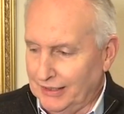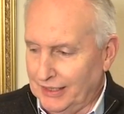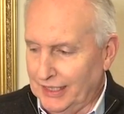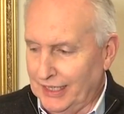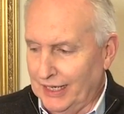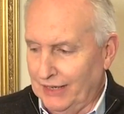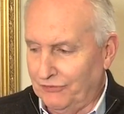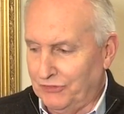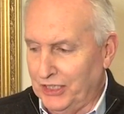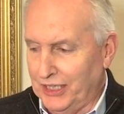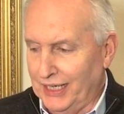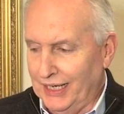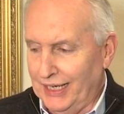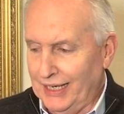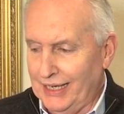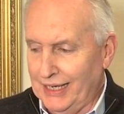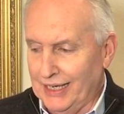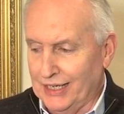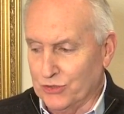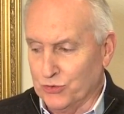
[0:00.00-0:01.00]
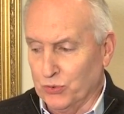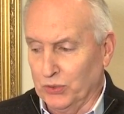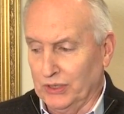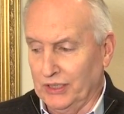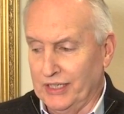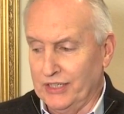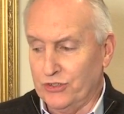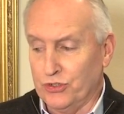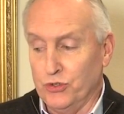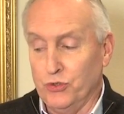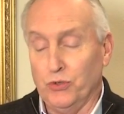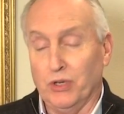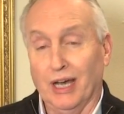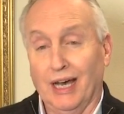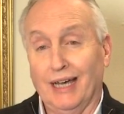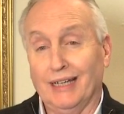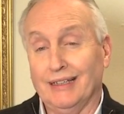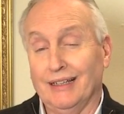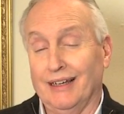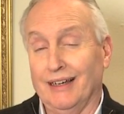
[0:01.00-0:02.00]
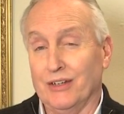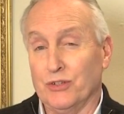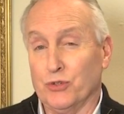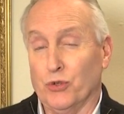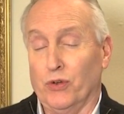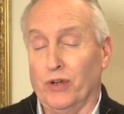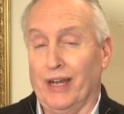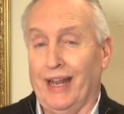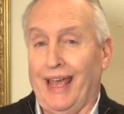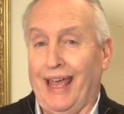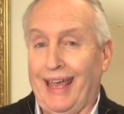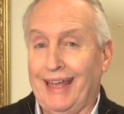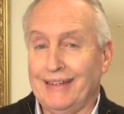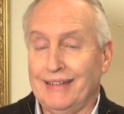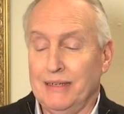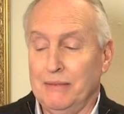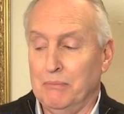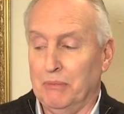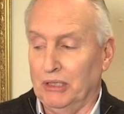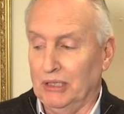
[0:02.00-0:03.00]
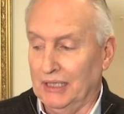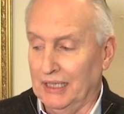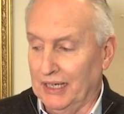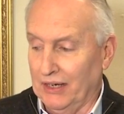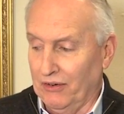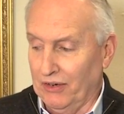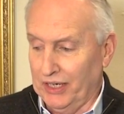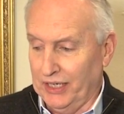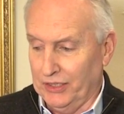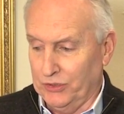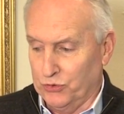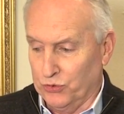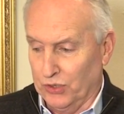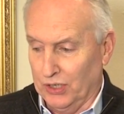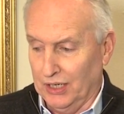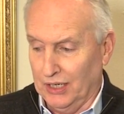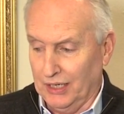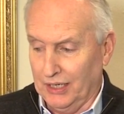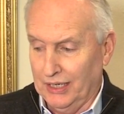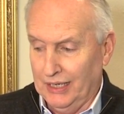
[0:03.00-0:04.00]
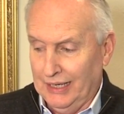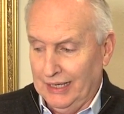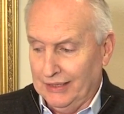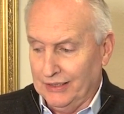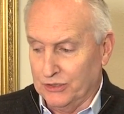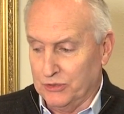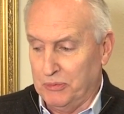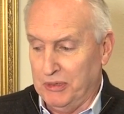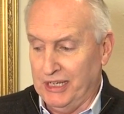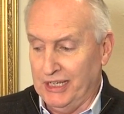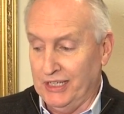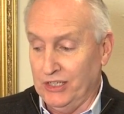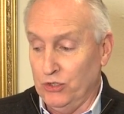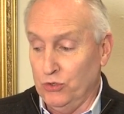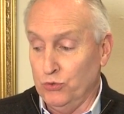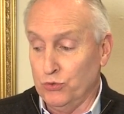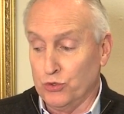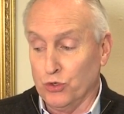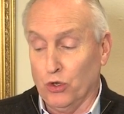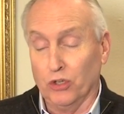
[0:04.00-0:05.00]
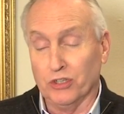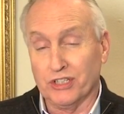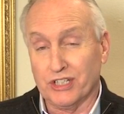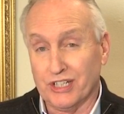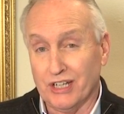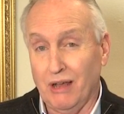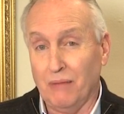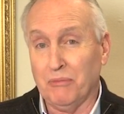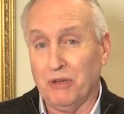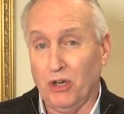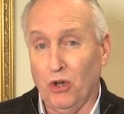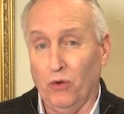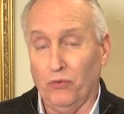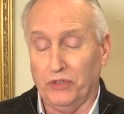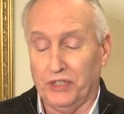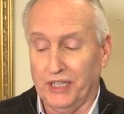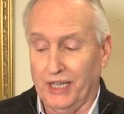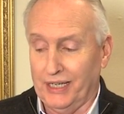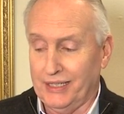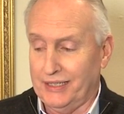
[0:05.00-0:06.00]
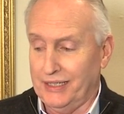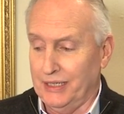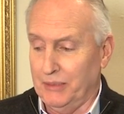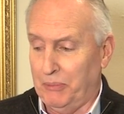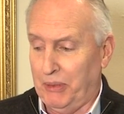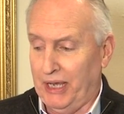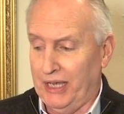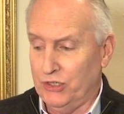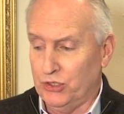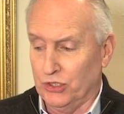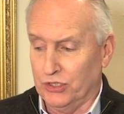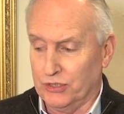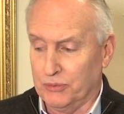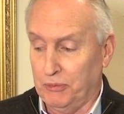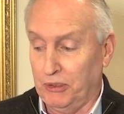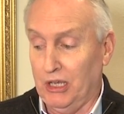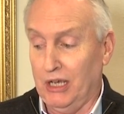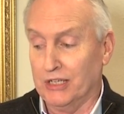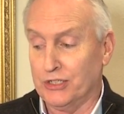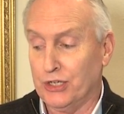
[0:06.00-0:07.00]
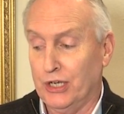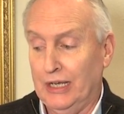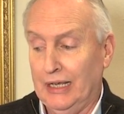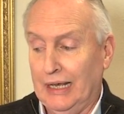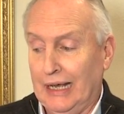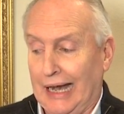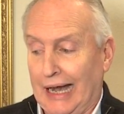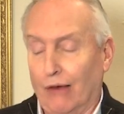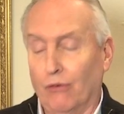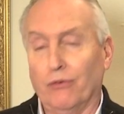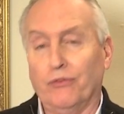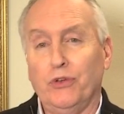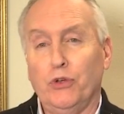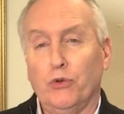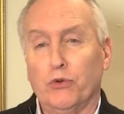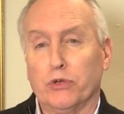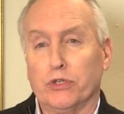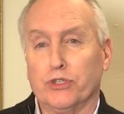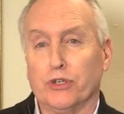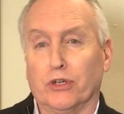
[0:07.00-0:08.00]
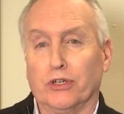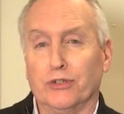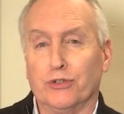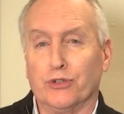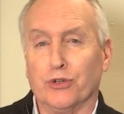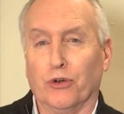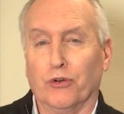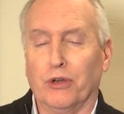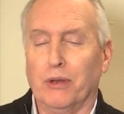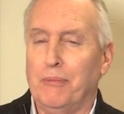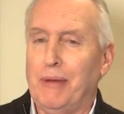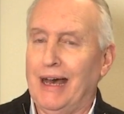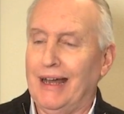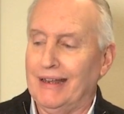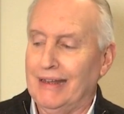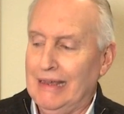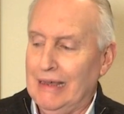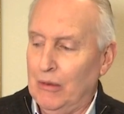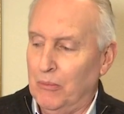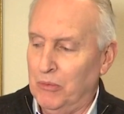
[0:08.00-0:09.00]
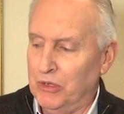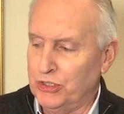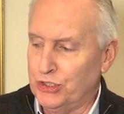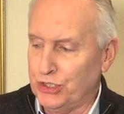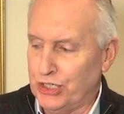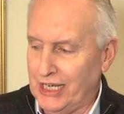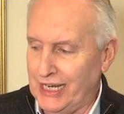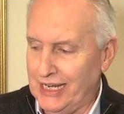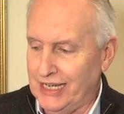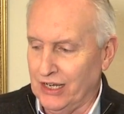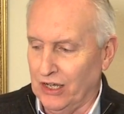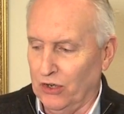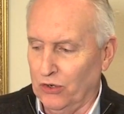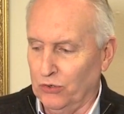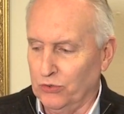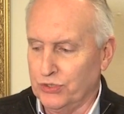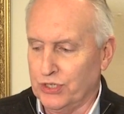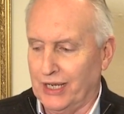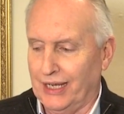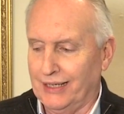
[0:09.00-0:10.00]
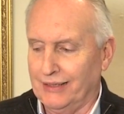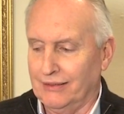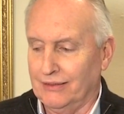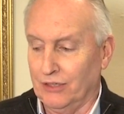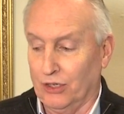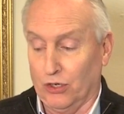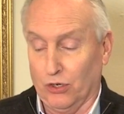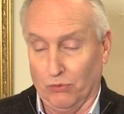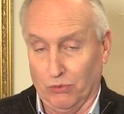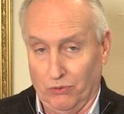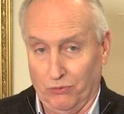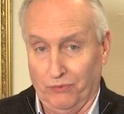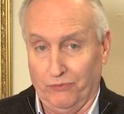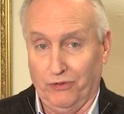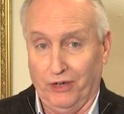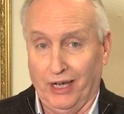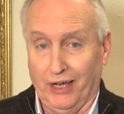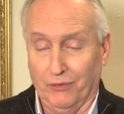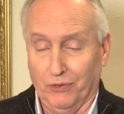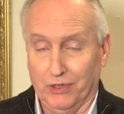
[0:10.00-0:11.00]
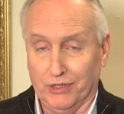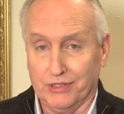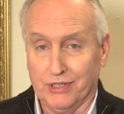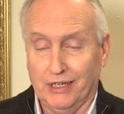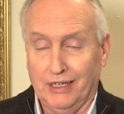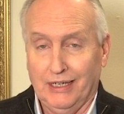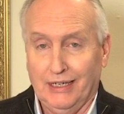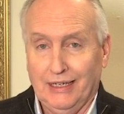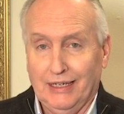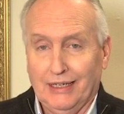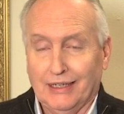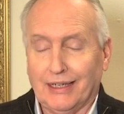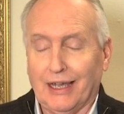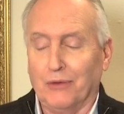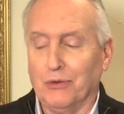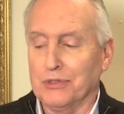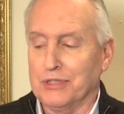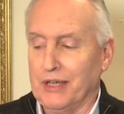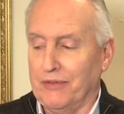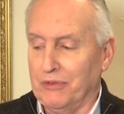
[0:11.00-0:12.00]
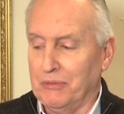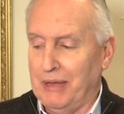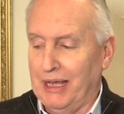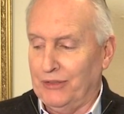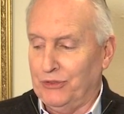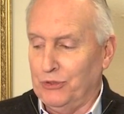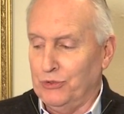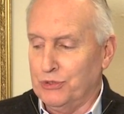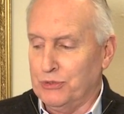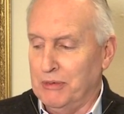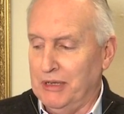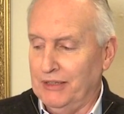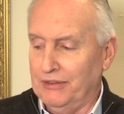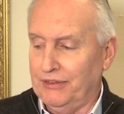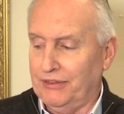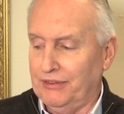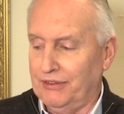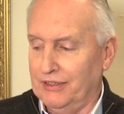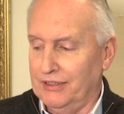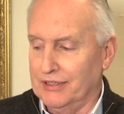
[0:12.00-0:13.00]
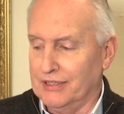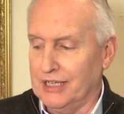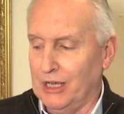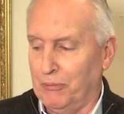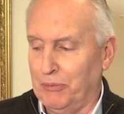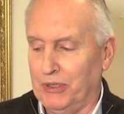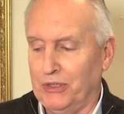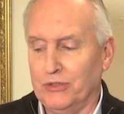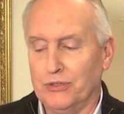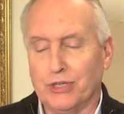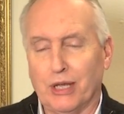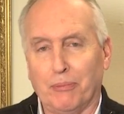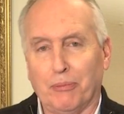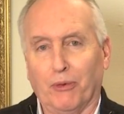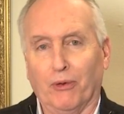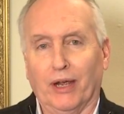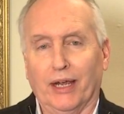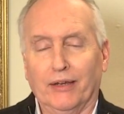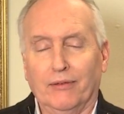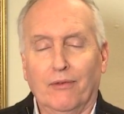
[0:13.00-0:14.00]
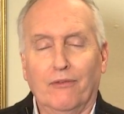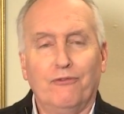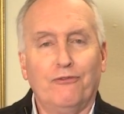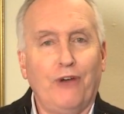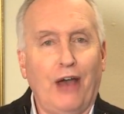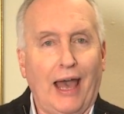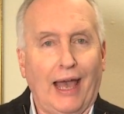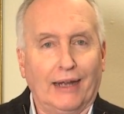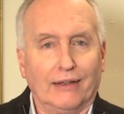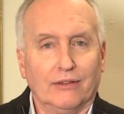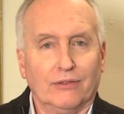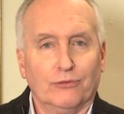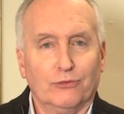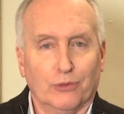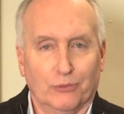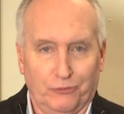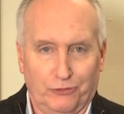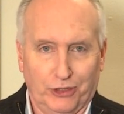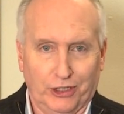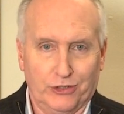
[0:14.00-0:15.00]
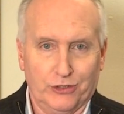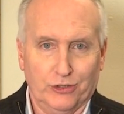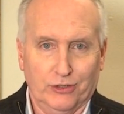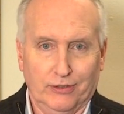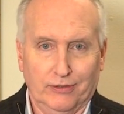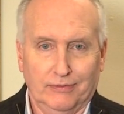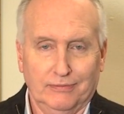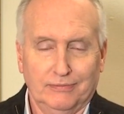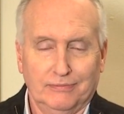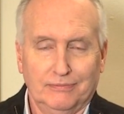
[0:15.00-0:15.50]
The FDA has released new guidelines on an anti malaria drug that's being used on some COVID 19 patients. Plus, our viewers are concerned about mosquitoes and the coronavirus. KIRO 7 Matthew Smith is helping you separate fact from fiction.